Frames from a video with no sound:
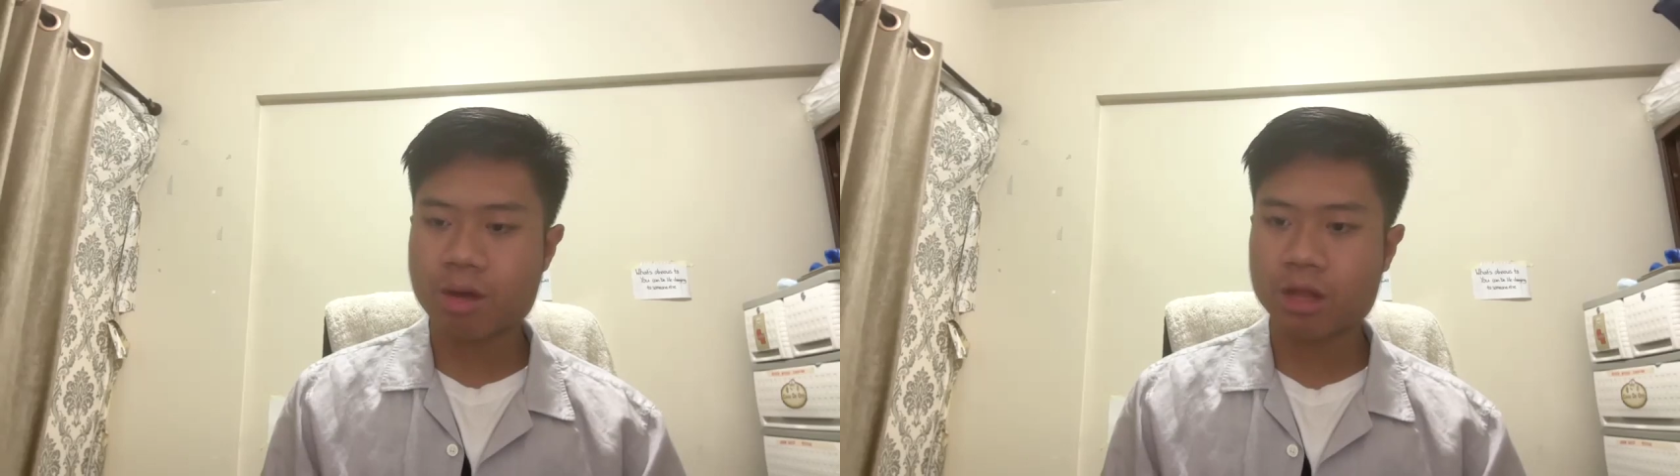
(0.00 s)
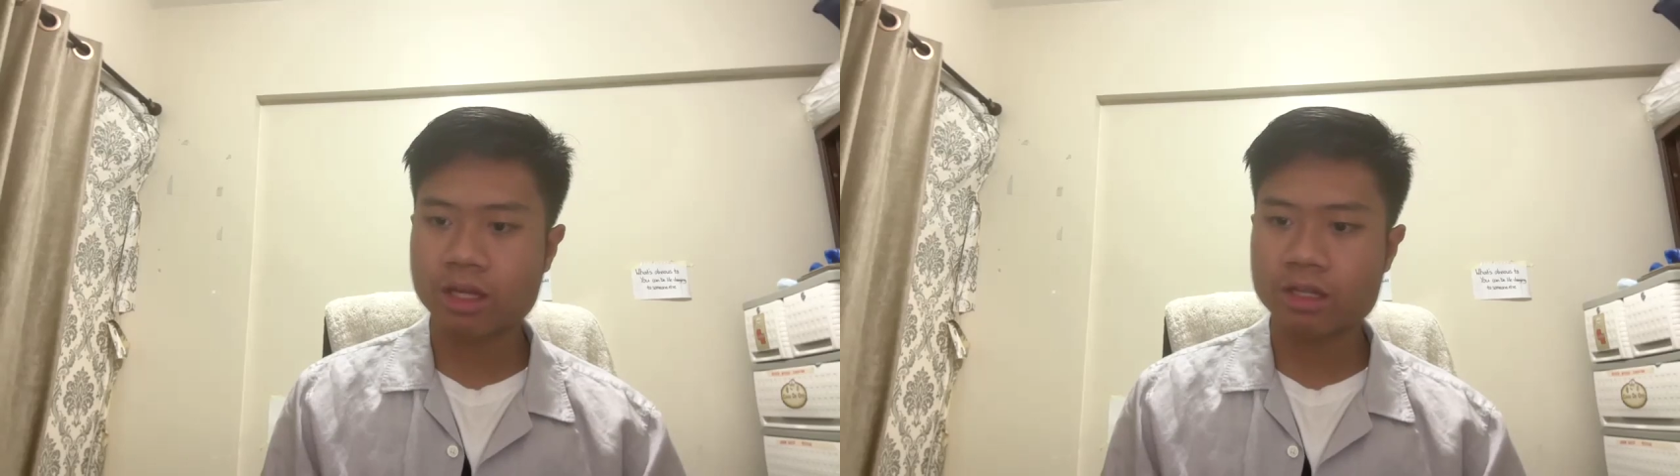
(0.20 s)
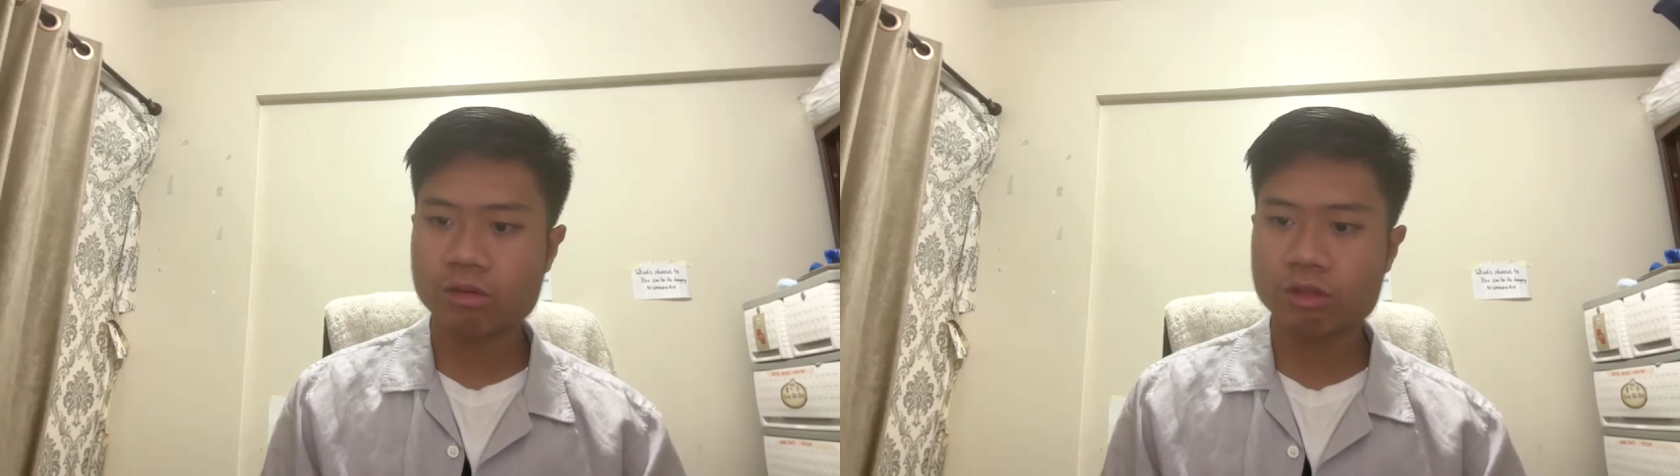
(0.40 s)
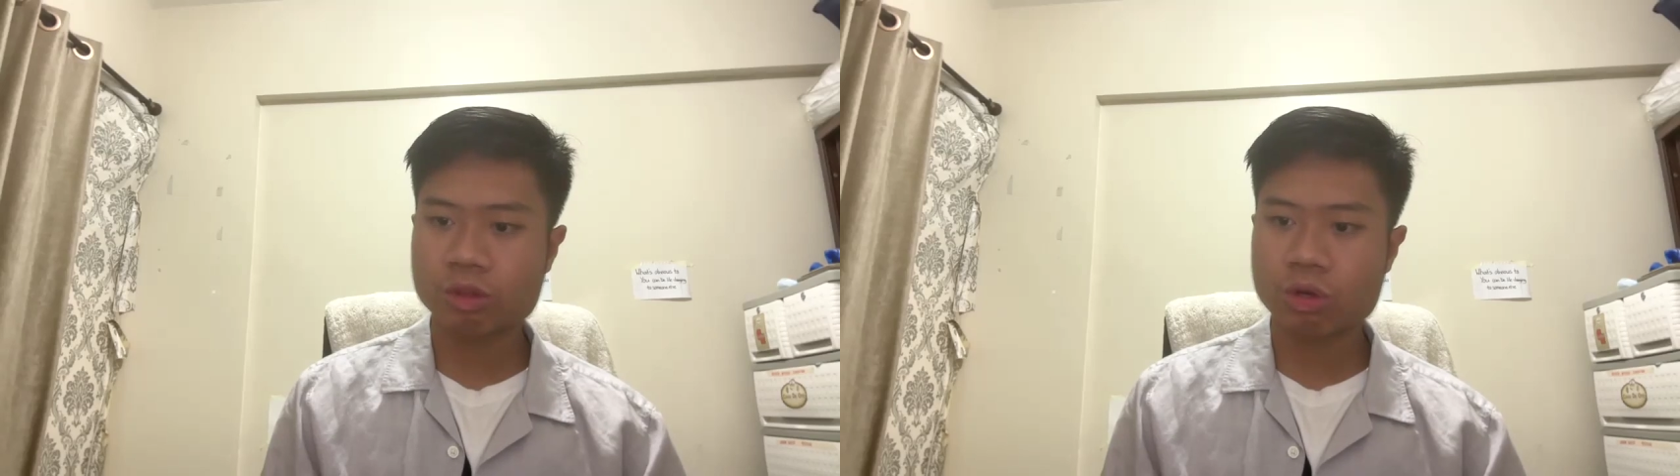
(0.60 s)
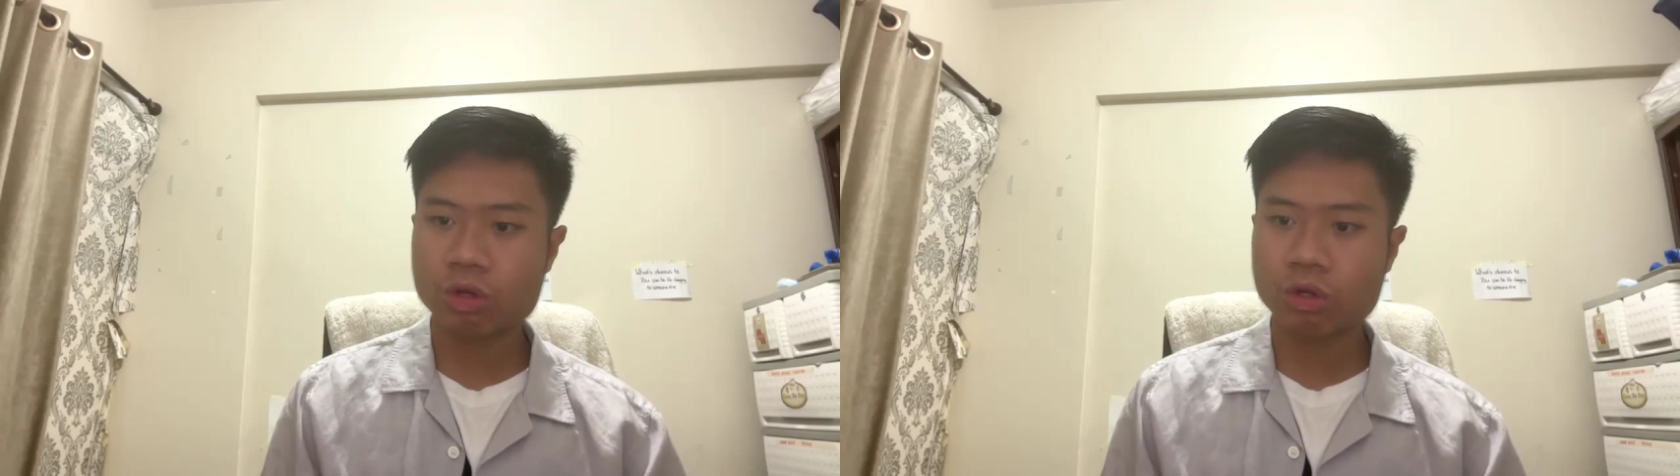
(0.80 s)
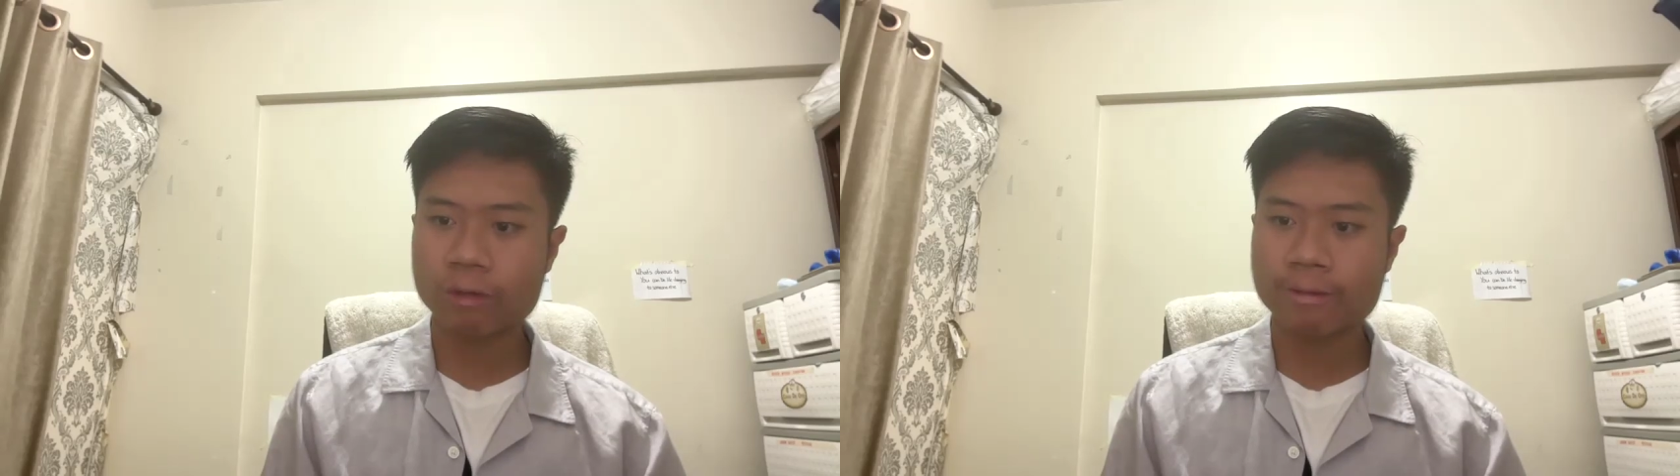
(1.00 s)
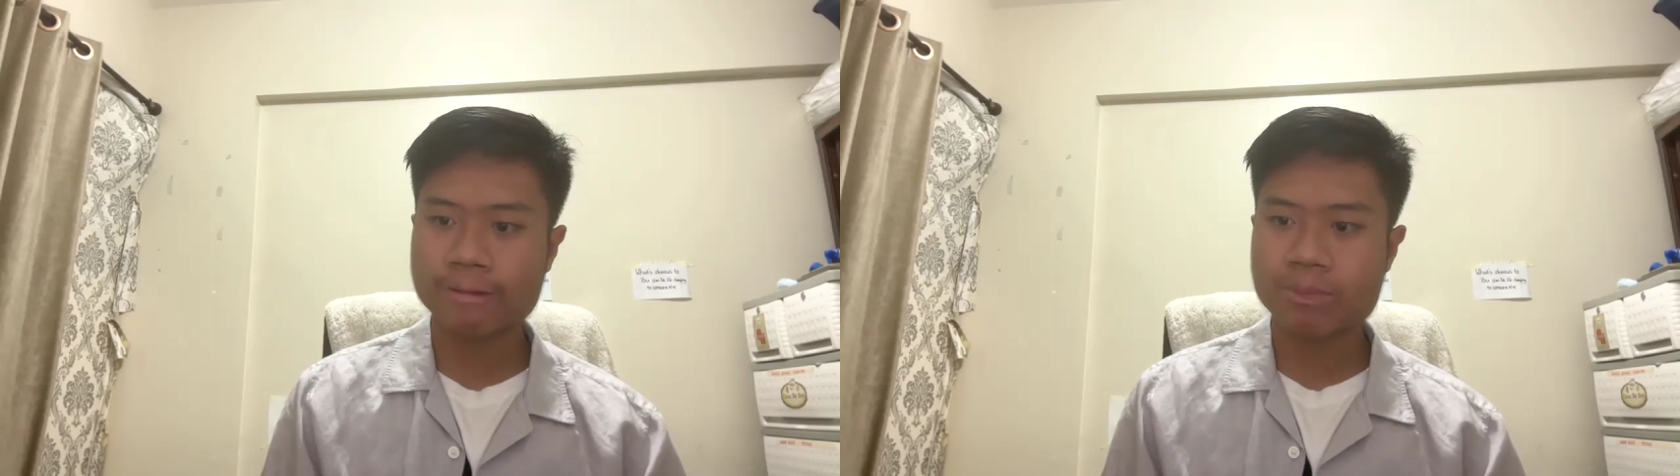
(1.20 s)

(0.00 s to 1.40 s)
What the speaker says: I think it was called